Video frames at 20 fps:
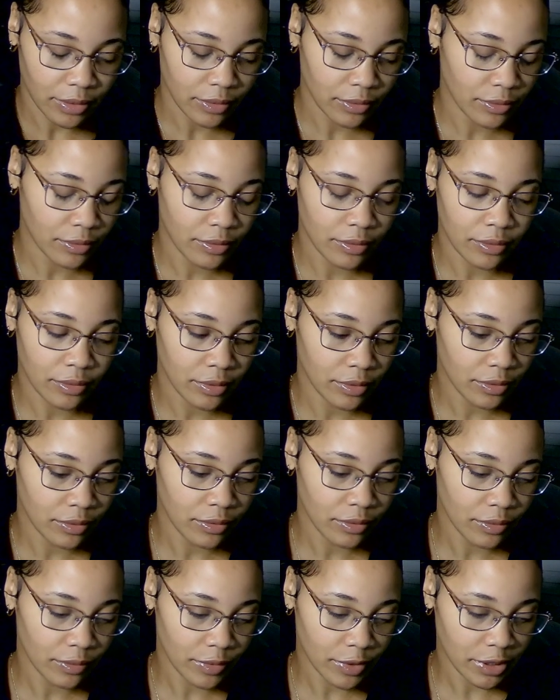you you
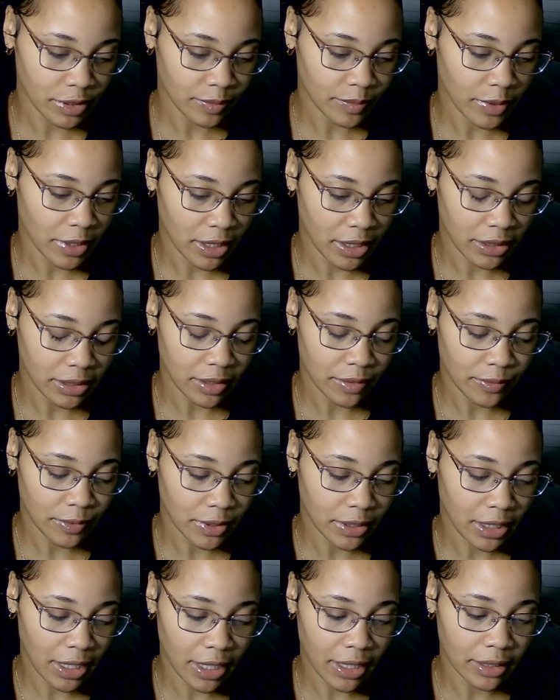the one spying?
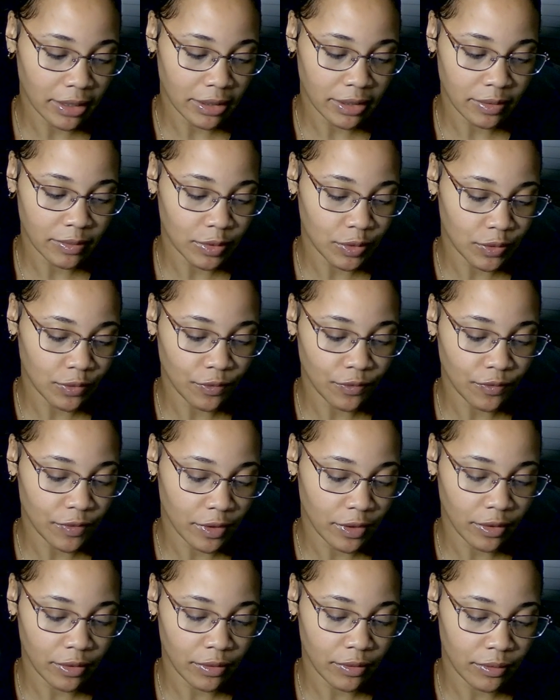Someone gaining some truth
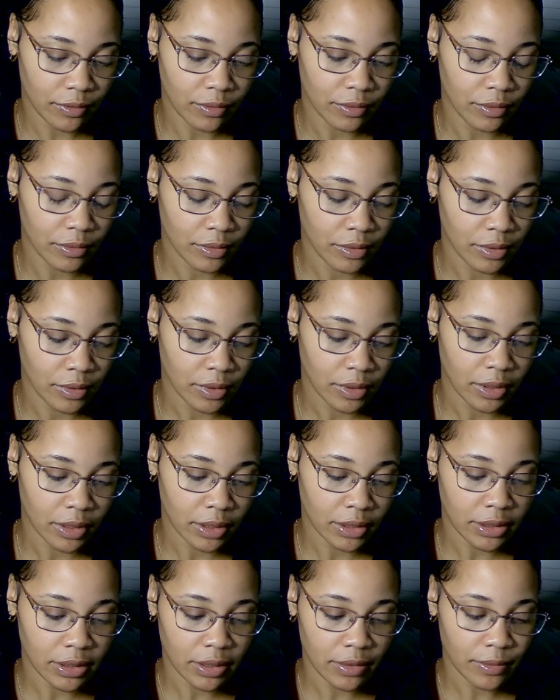though,
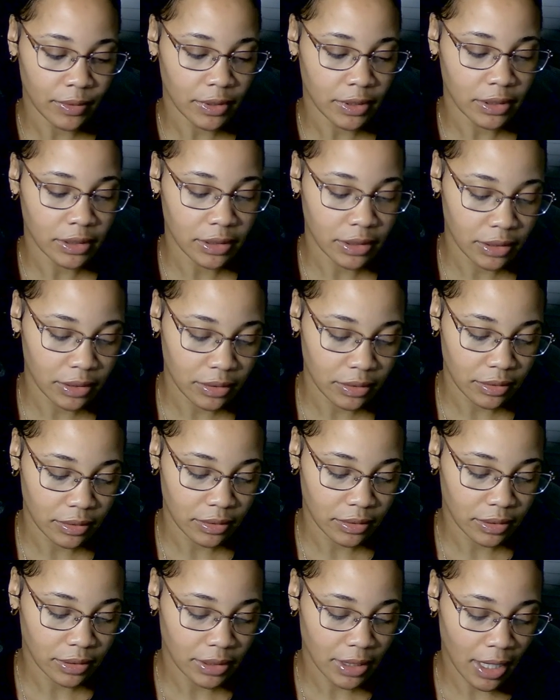and someone is
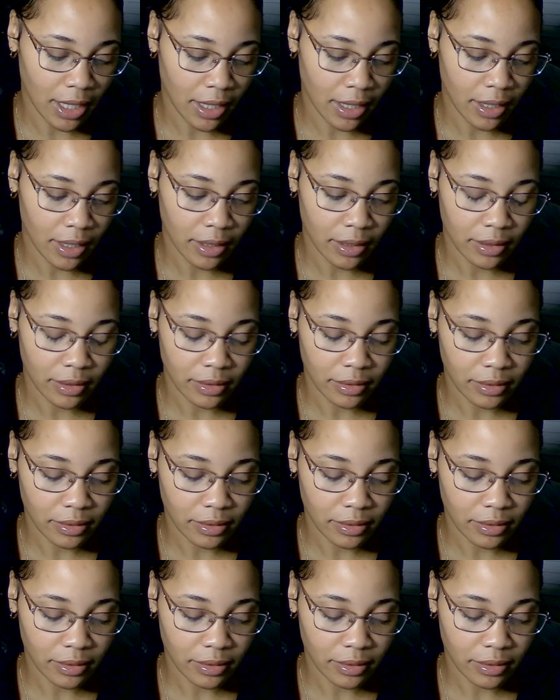sad.